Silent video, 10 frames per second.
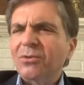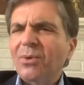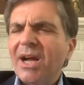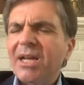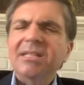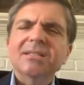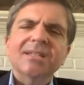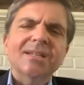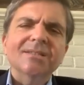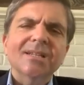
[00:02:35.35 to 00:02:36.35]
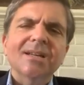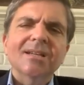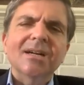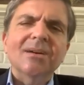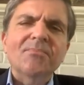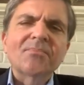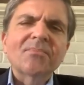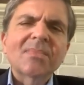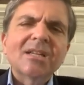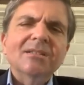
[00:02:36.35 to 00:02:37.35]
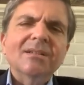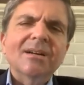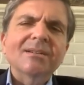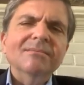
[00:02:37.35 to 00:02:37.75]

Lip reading: the riots as a